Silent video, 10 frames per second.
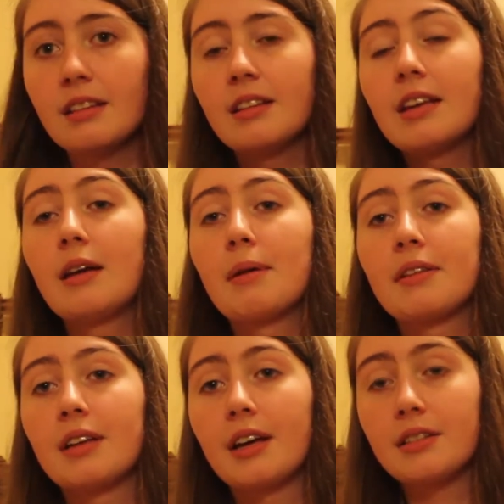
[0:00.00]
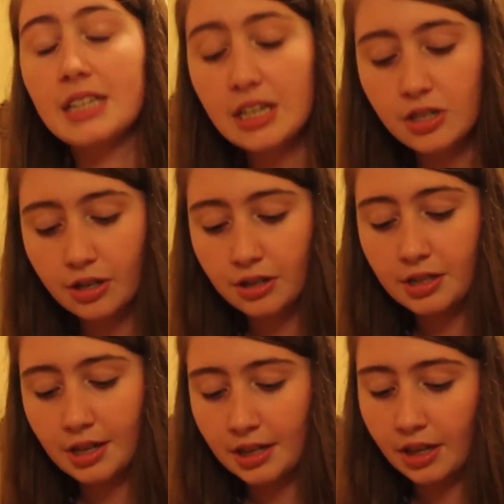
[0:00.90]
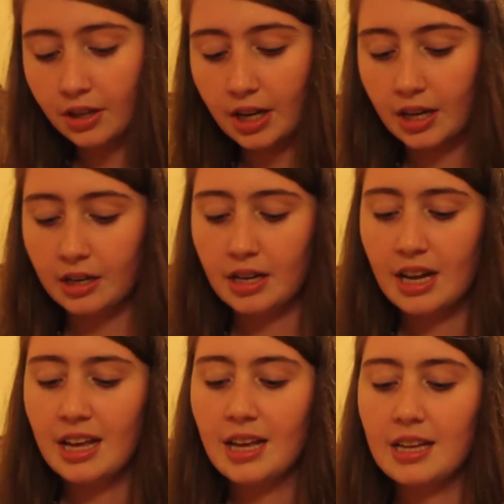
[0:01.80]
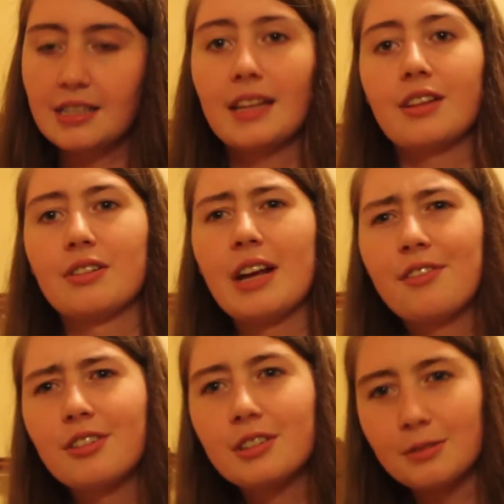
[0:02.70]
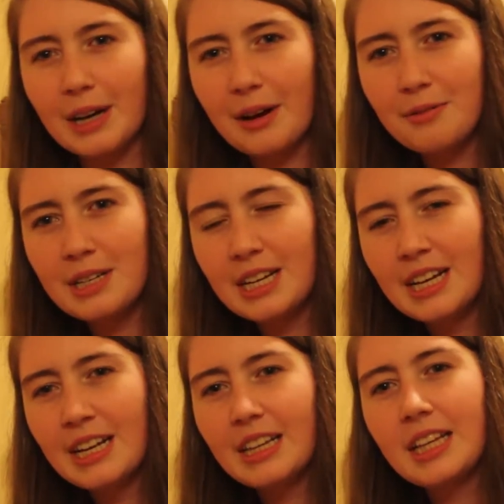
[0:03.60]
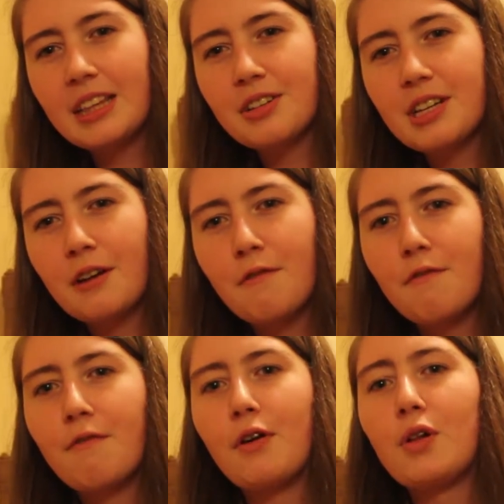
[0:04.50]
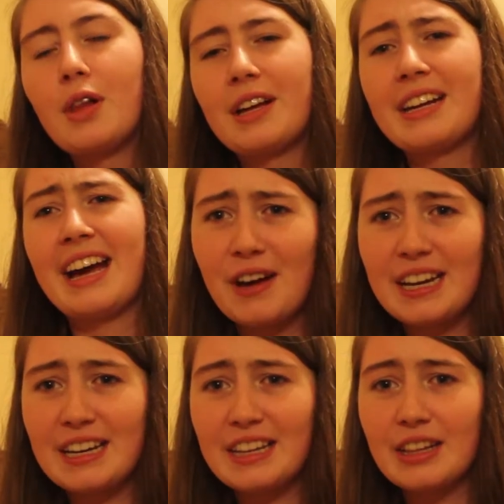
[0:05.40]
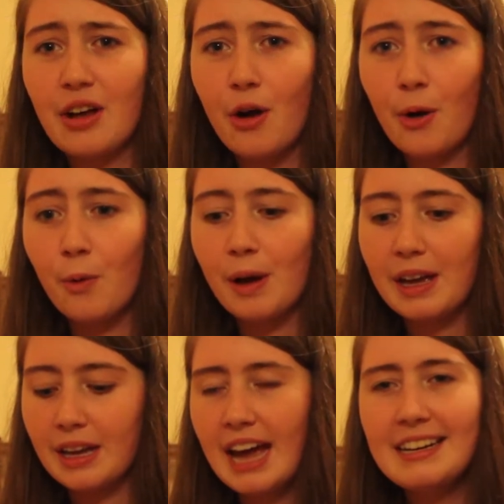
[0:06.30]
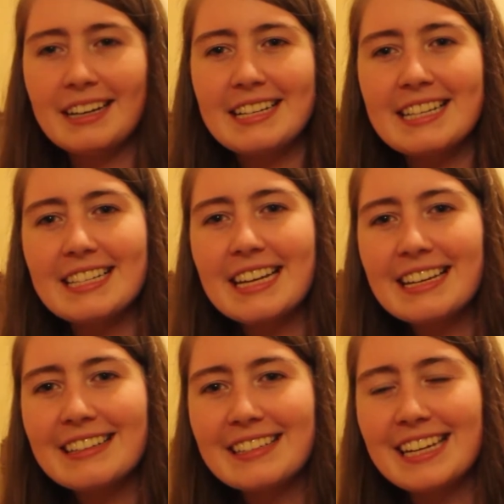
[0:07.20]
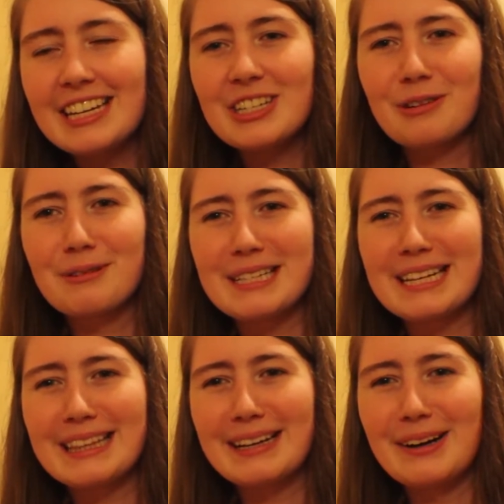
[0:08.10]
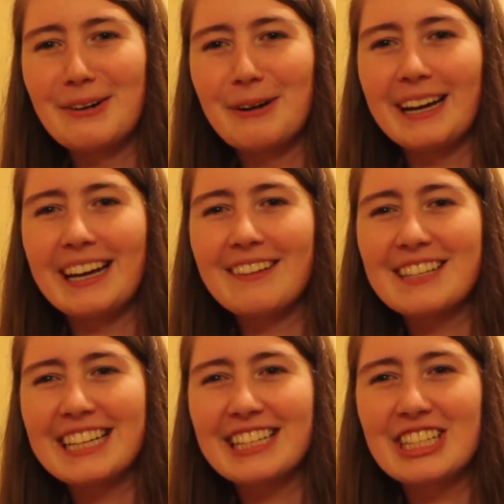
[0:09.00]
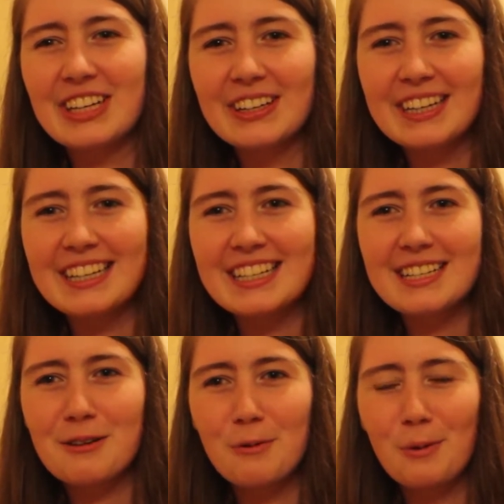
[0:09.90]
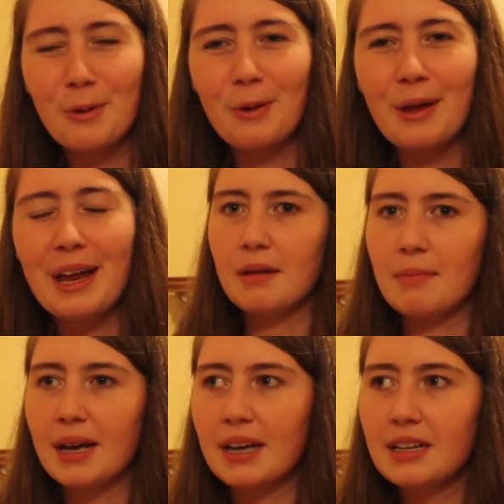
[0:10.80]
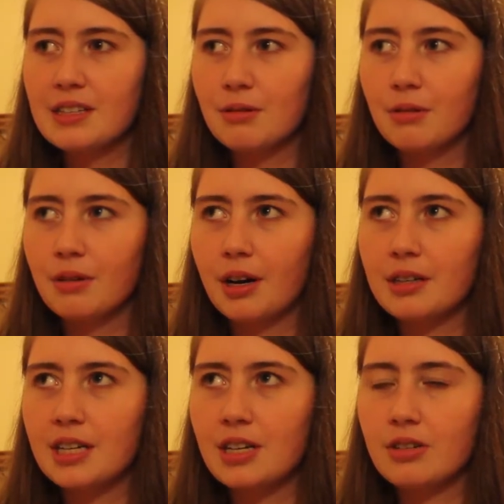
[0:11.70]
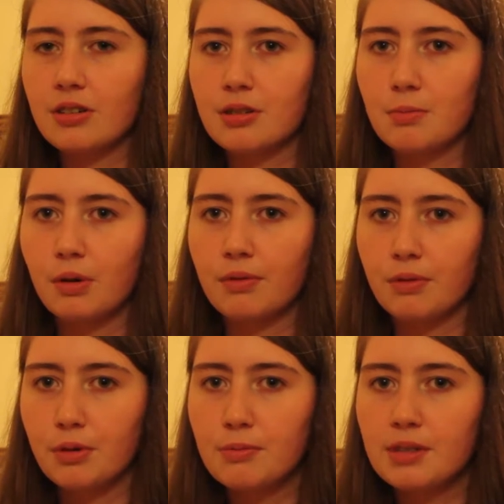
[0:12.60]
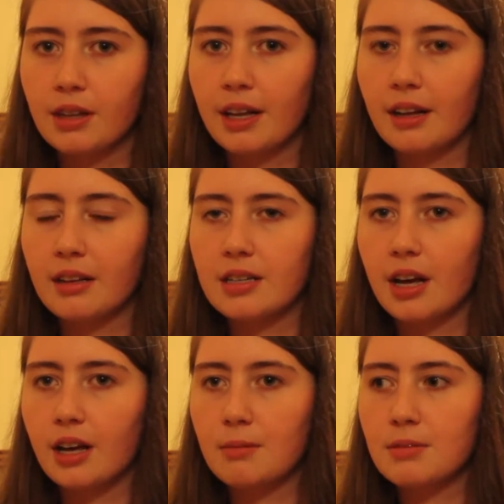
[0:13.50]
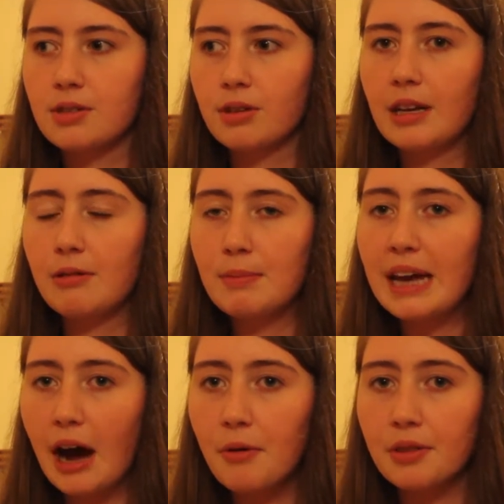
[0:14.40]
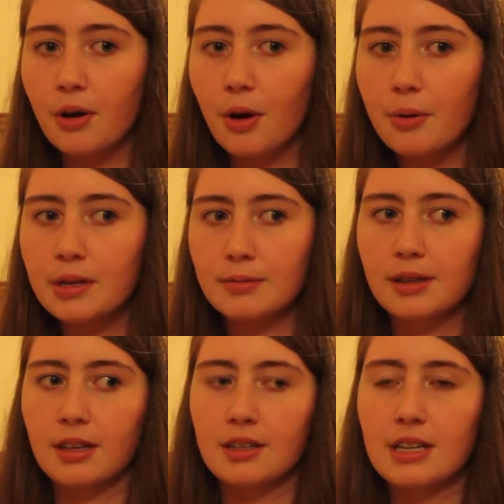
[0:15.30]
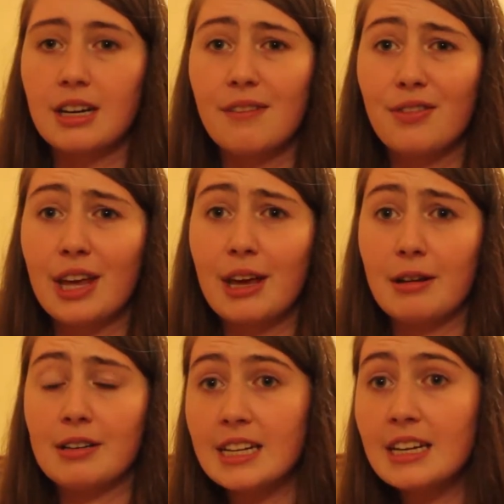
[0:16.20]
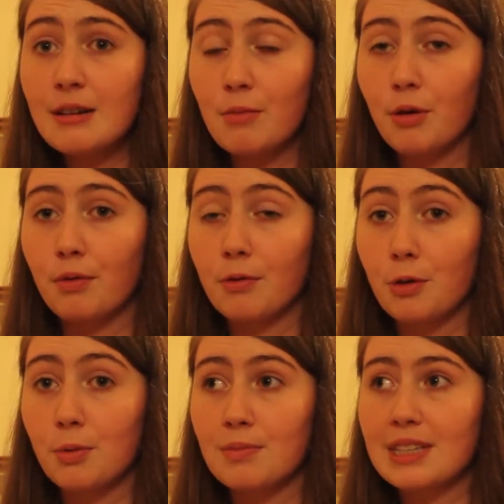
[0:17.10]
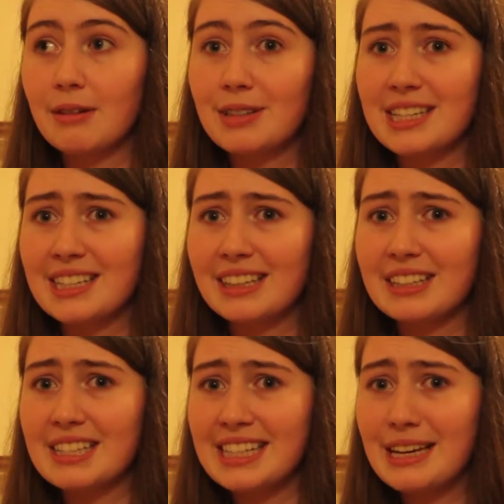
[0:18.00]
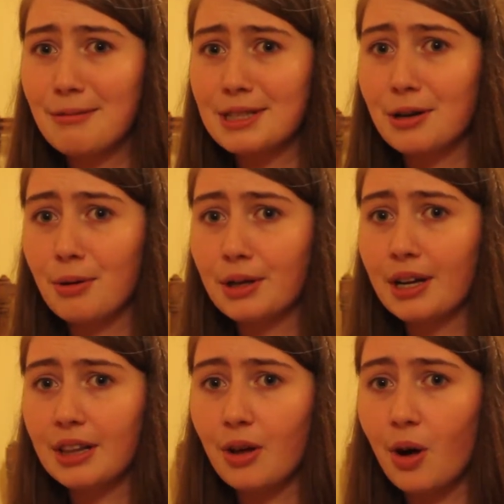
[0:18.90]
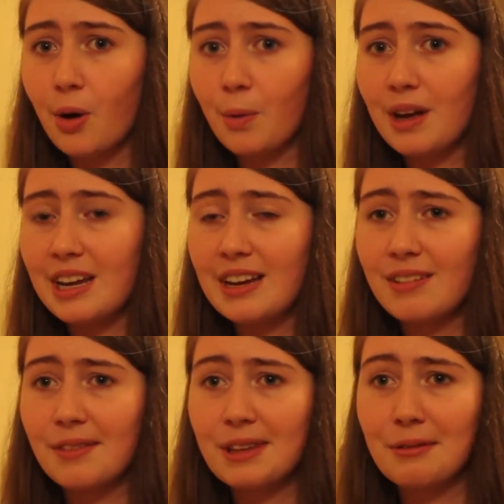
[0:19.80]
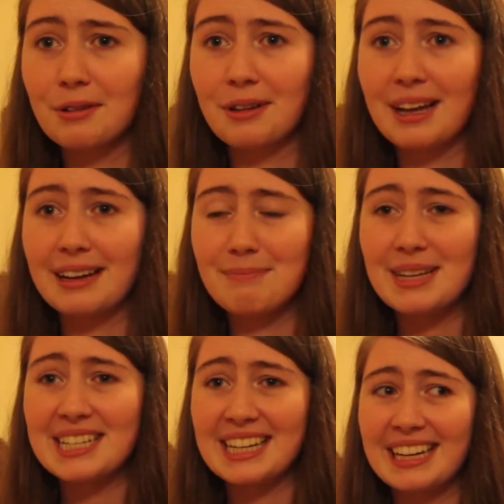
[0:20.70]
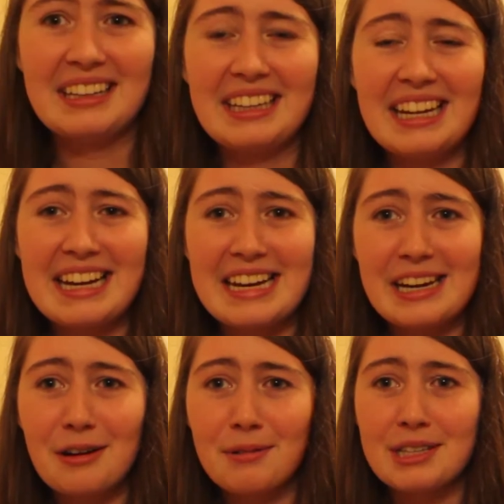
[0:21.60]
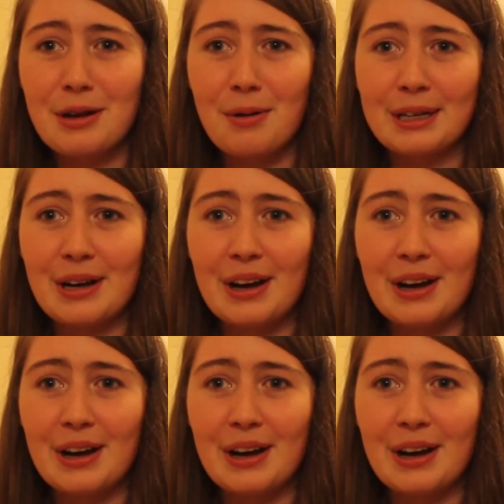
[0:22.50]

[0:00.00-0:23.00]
The thing about the teachers, on the other hand, is that they're never around. Like, there's like a full-on fight in the hallway, and not a single teacher was in the hallway, and it was like during school. In my high school, our teachers moved rooms a lot of the time, so they would be out in the hallways with us, and if they didn't move rooms, they would still see what's going on in the hallway, even if they were like busy. Like, they can hear what's going